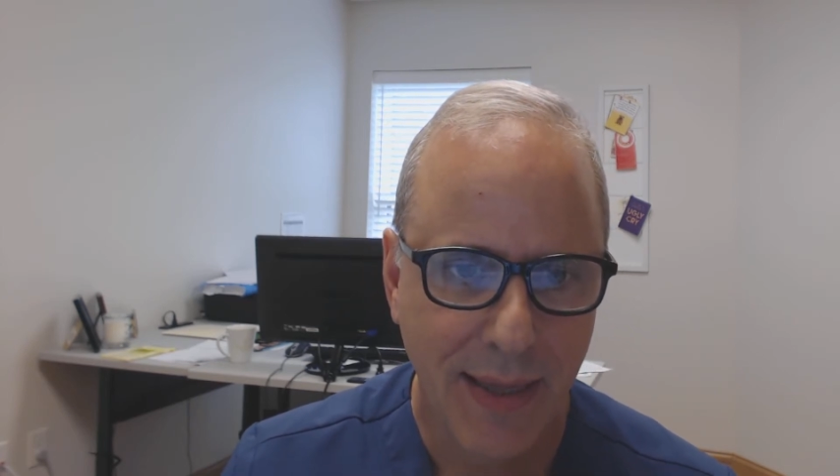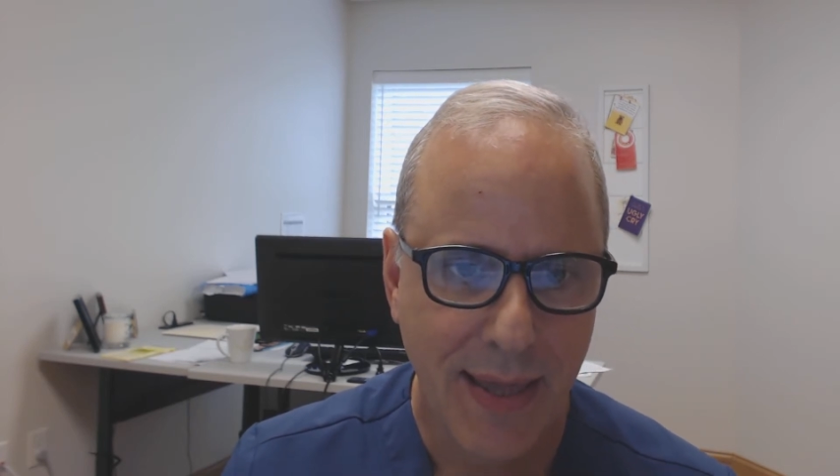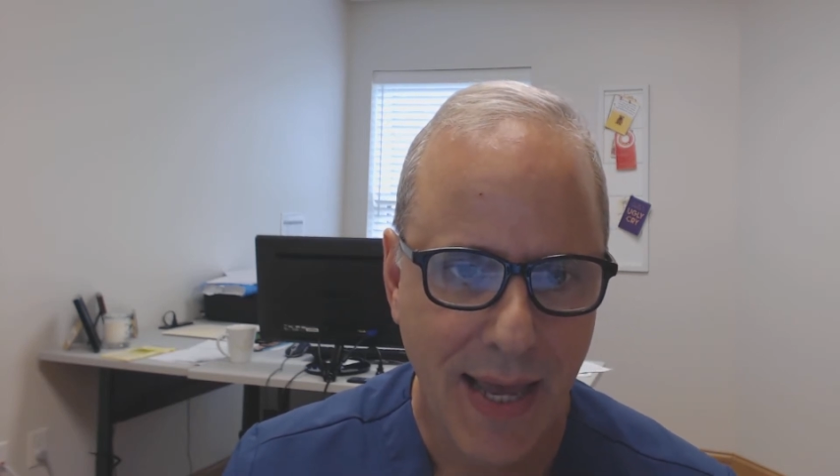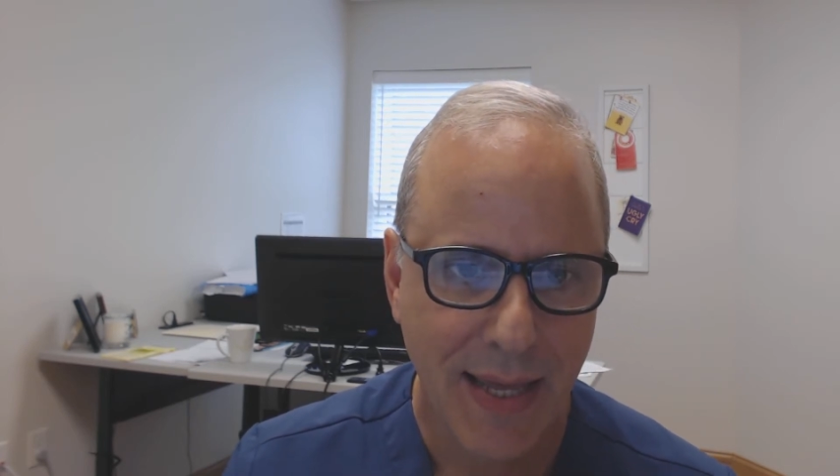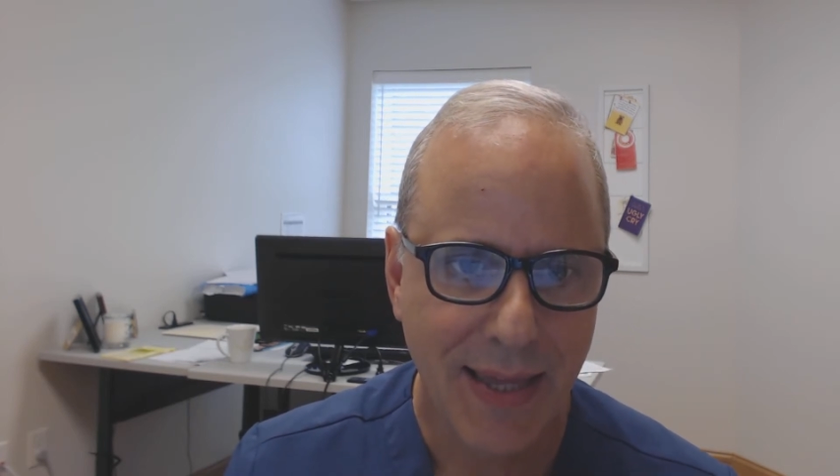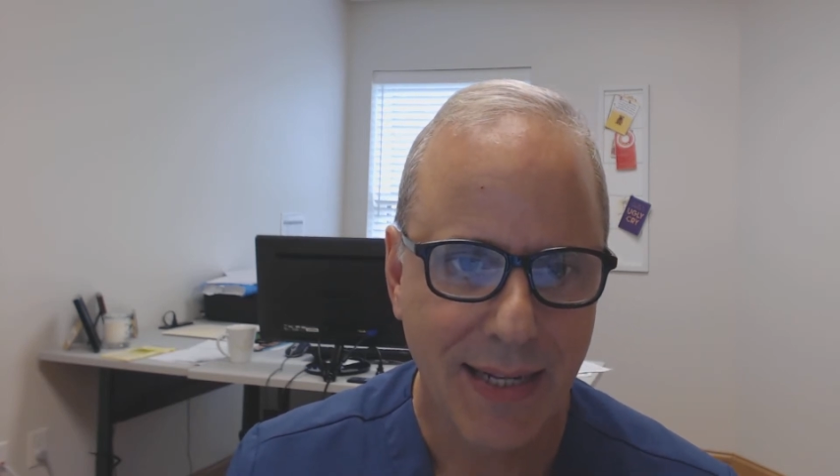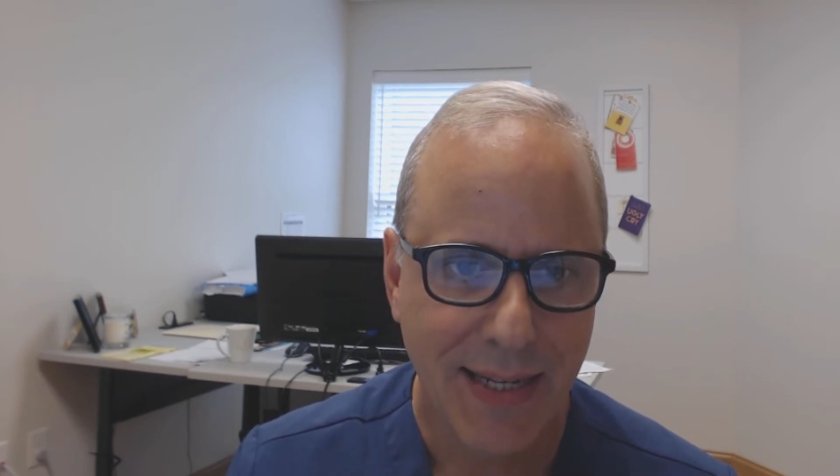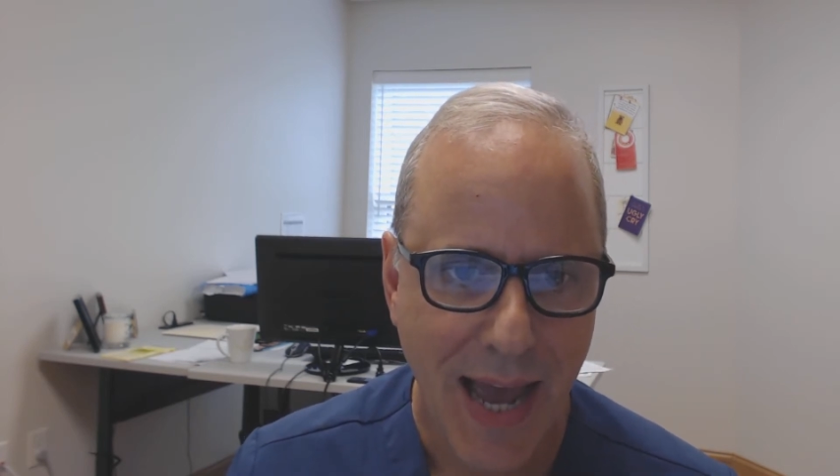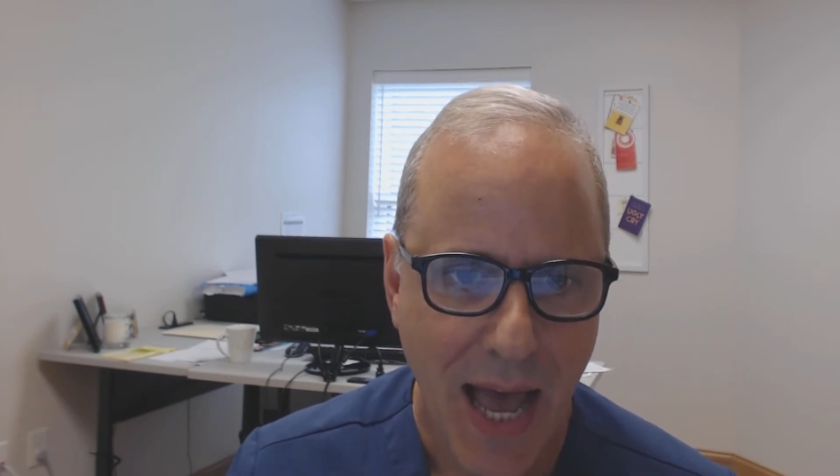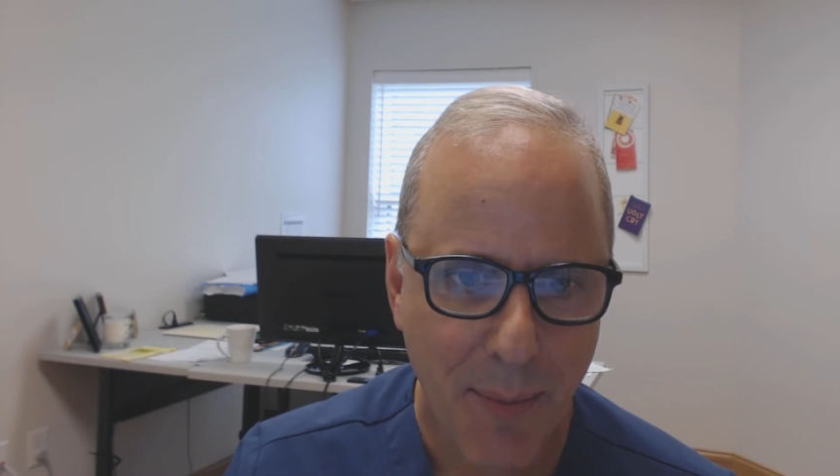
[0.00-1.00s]
then
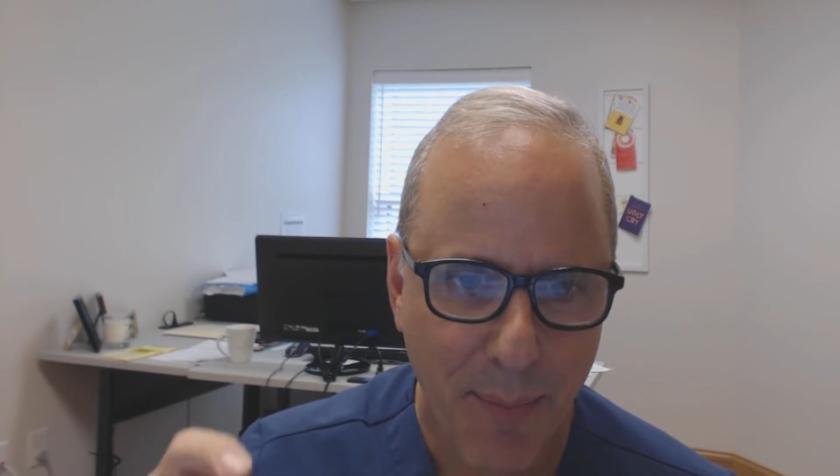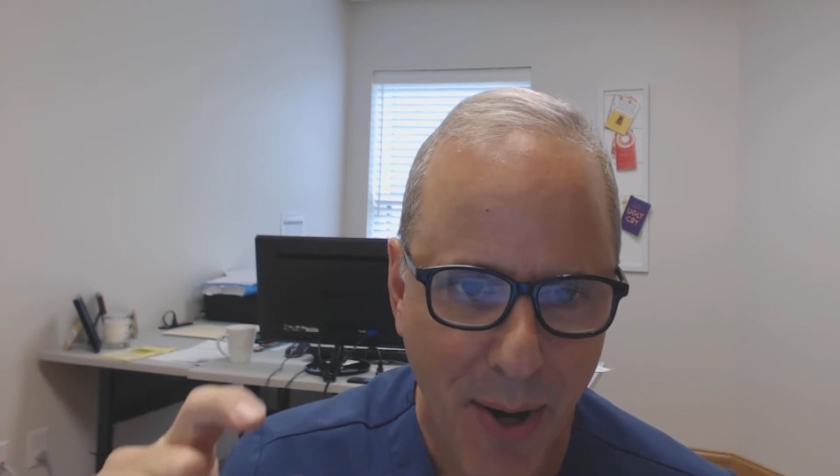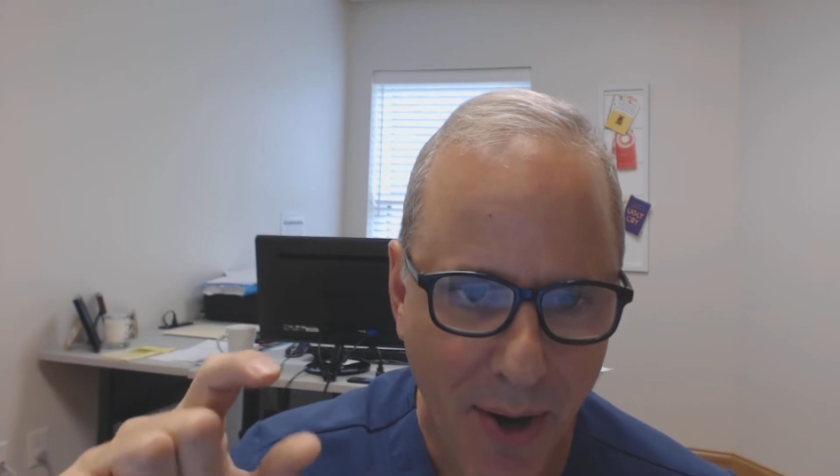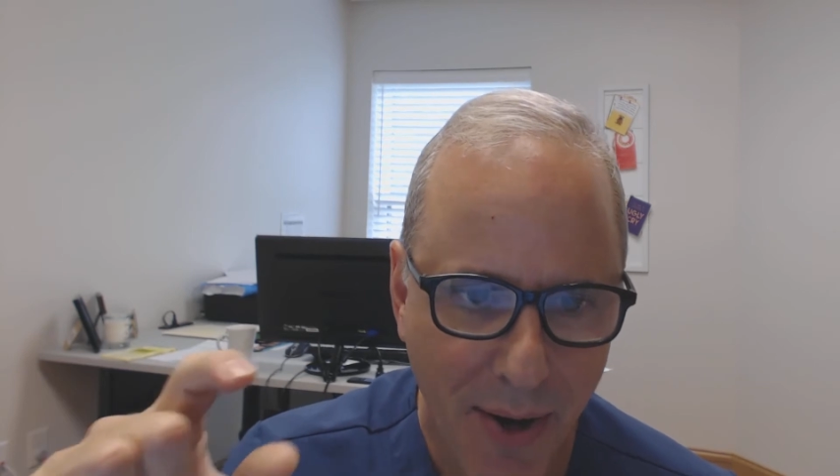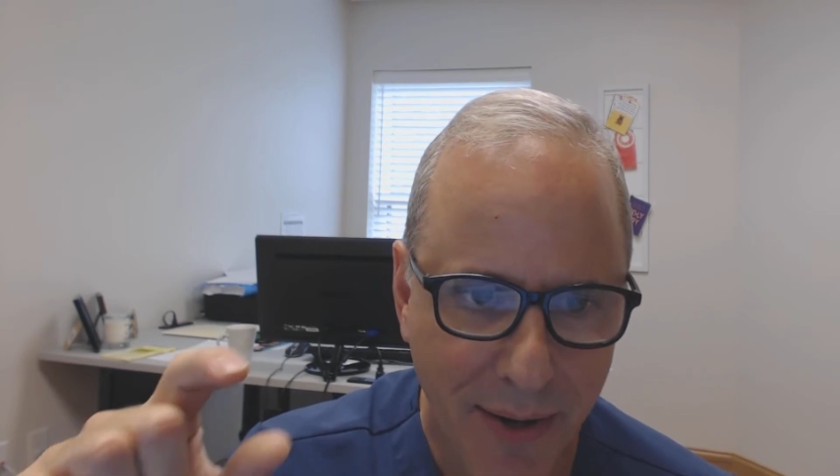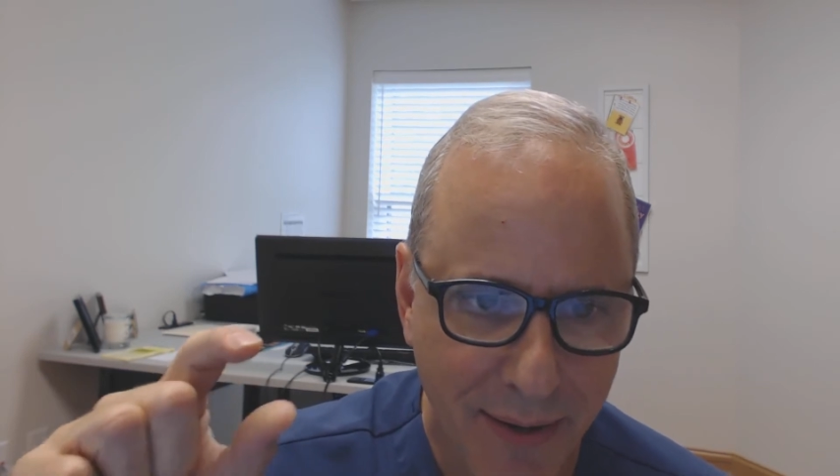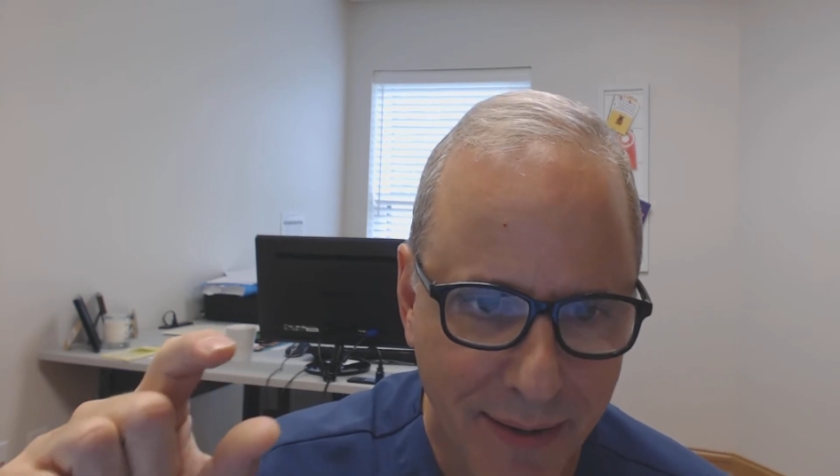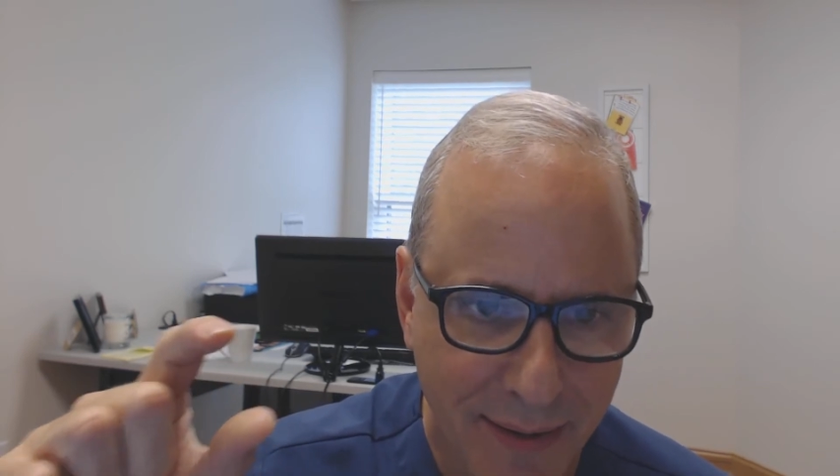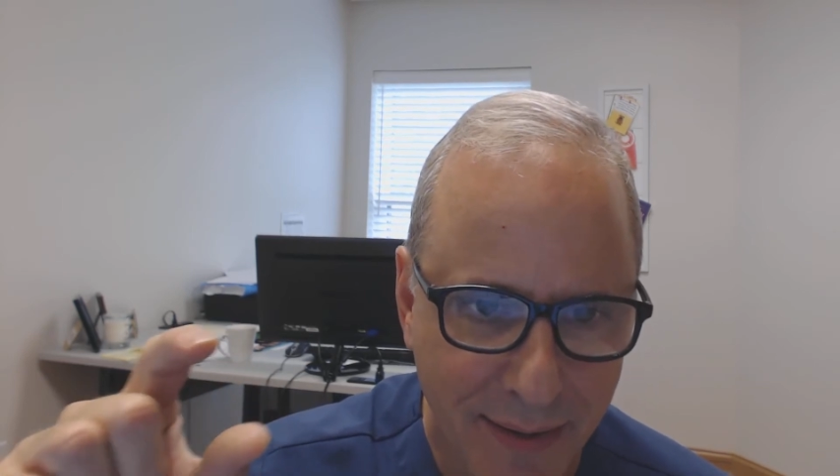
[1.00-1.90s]
the top part